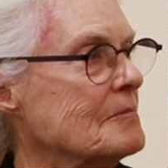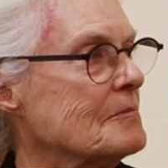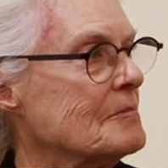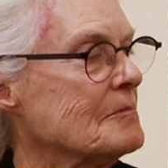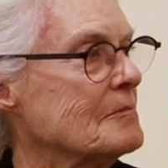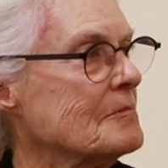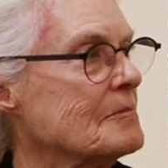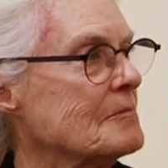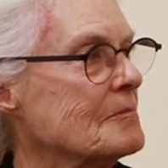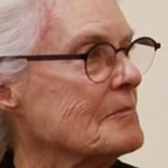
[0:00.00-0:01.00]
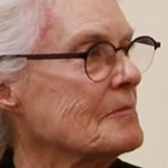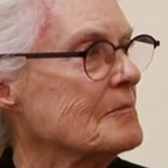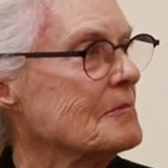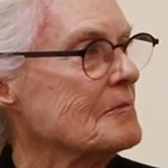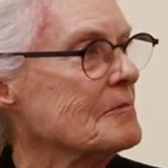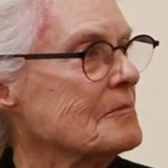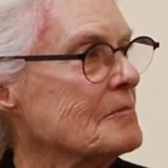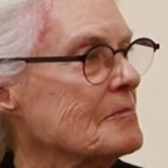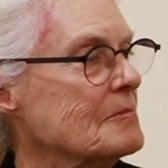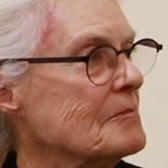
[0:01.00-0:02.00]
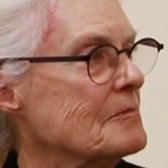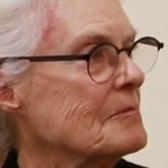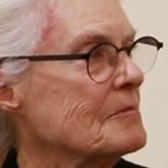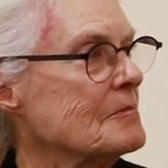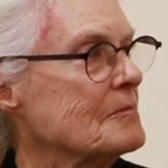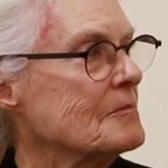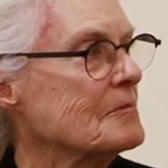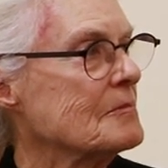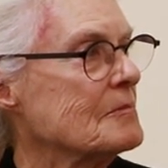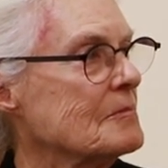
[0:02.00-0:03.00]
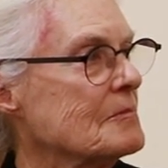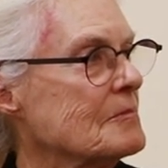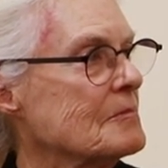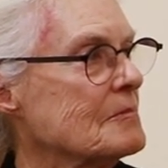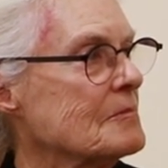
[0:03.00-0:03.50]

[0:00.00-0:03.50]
(not speaking)